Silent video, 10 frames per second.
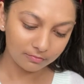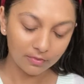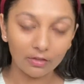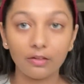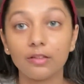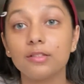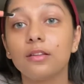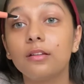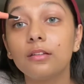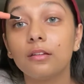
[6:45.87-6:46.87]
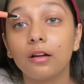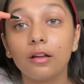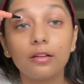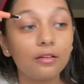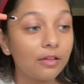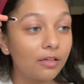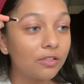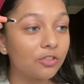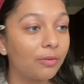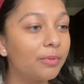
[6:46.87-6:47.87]
Okay, this thing does not,
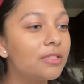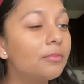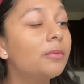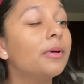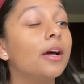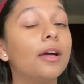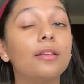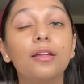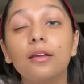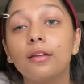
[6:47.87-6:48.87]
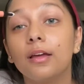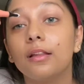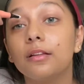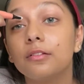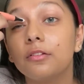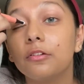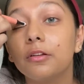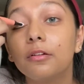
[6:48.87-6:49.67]
should I put some on my eyelid? Yeah, let's do it.